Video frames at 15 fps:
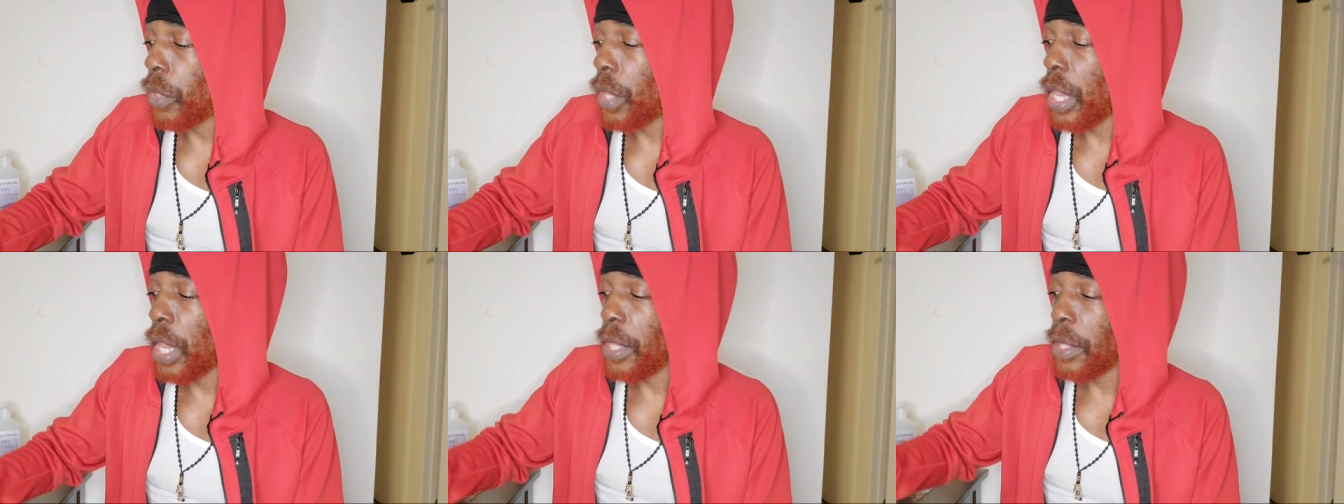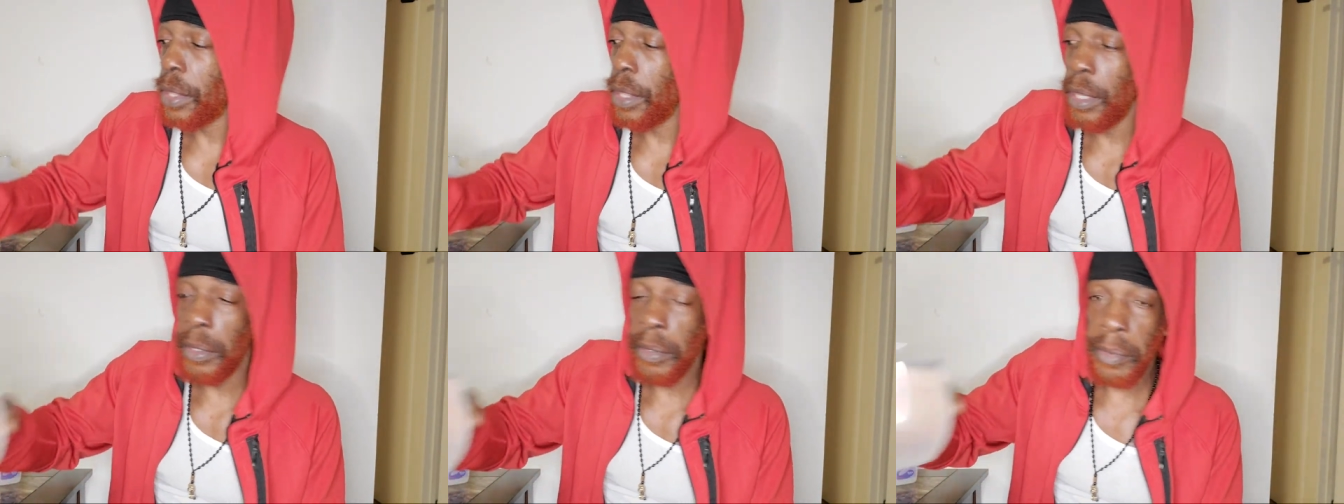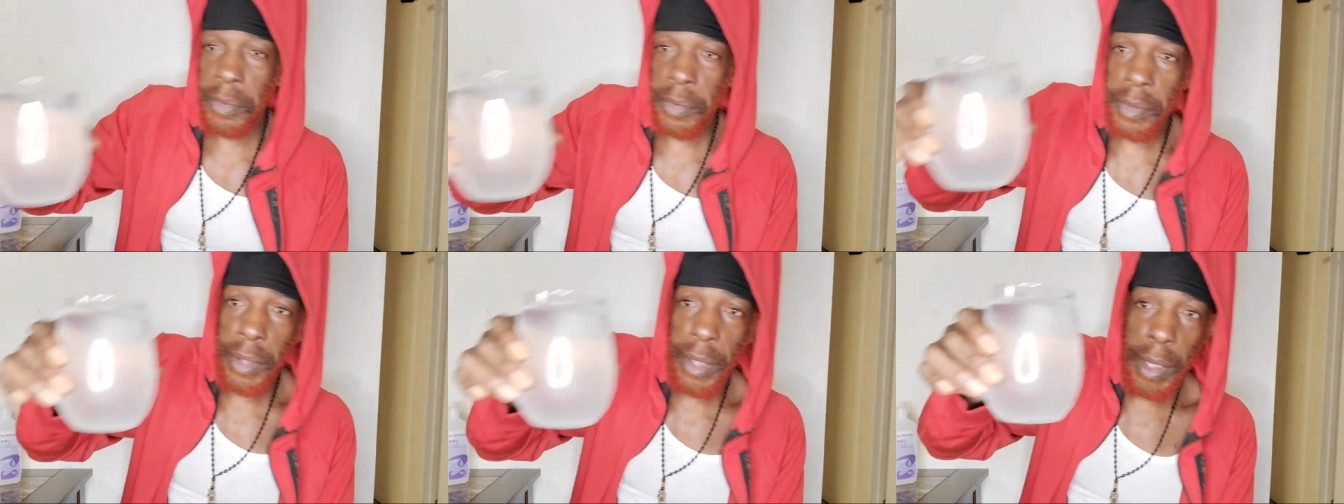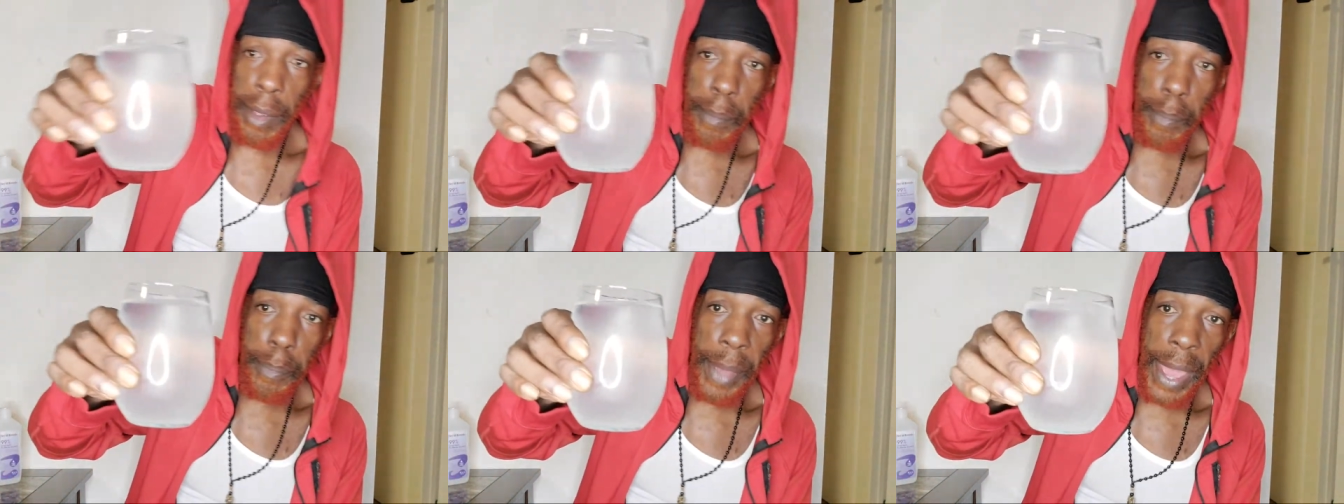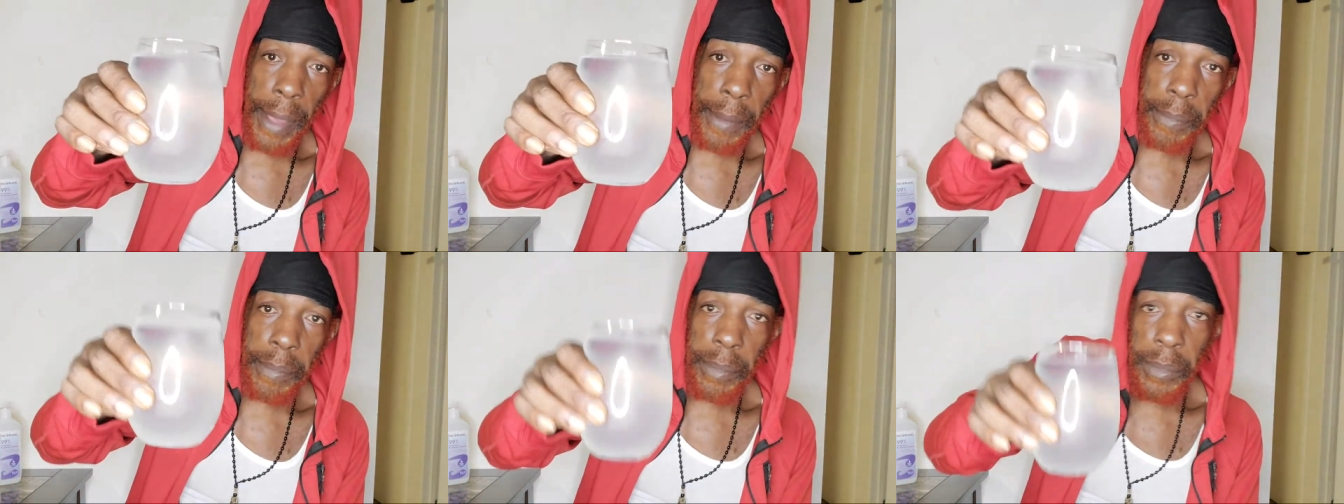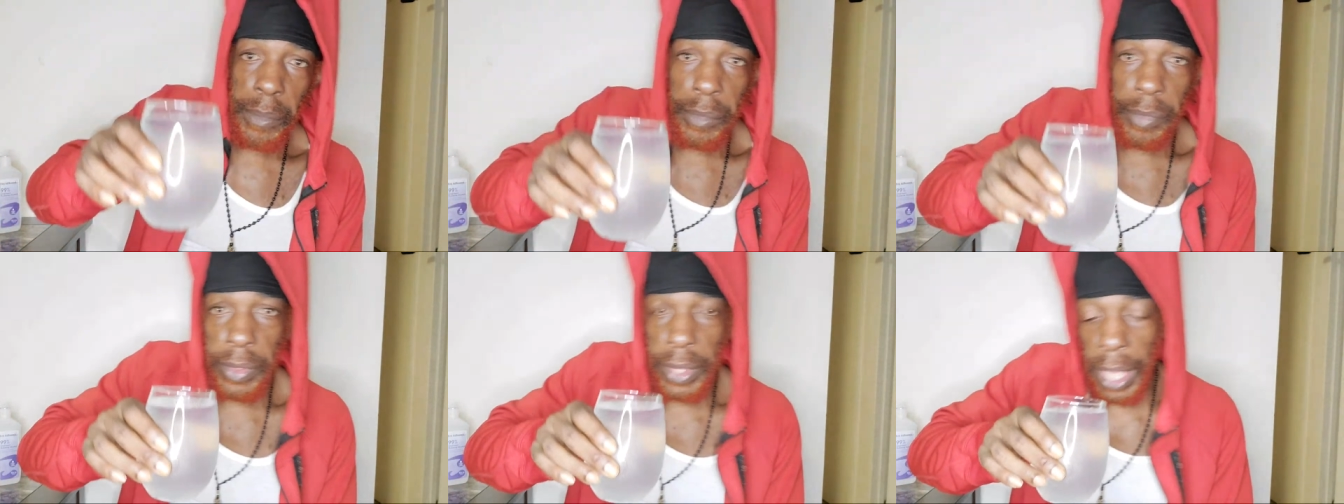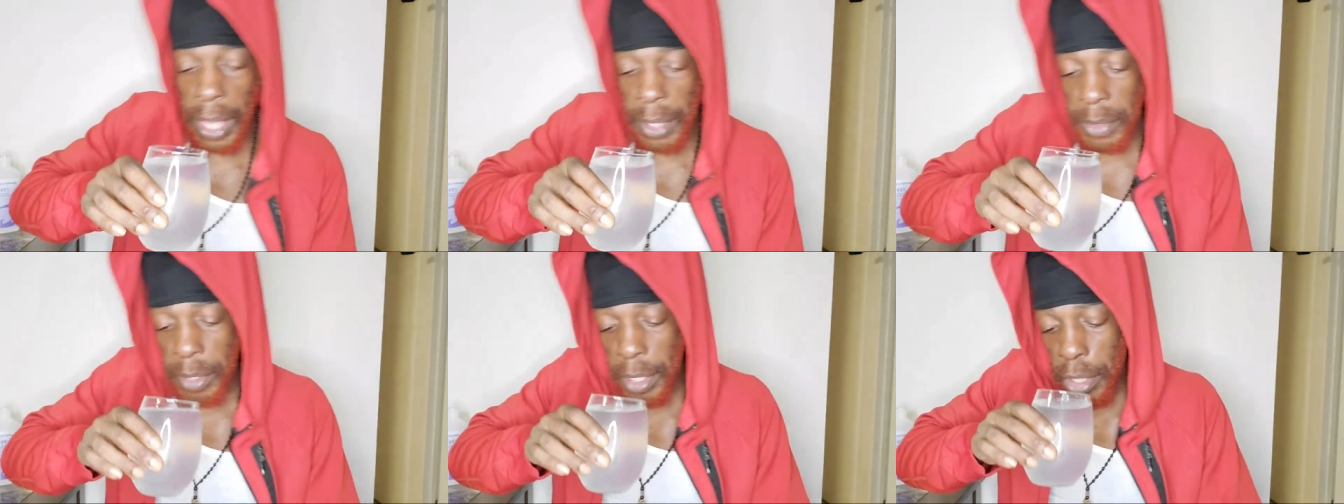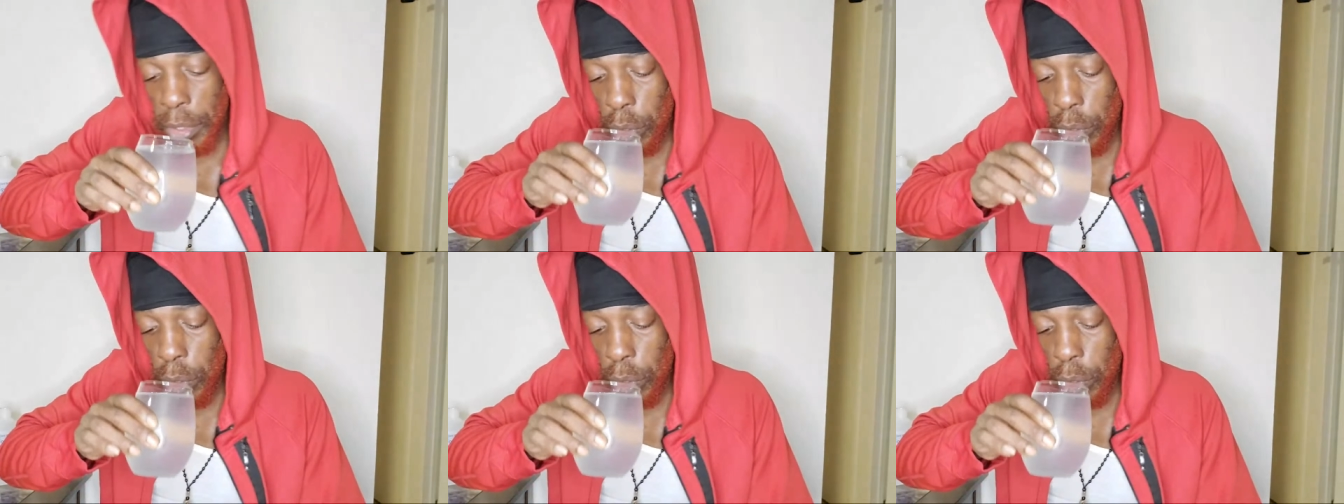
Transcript: And look, bam, excellent.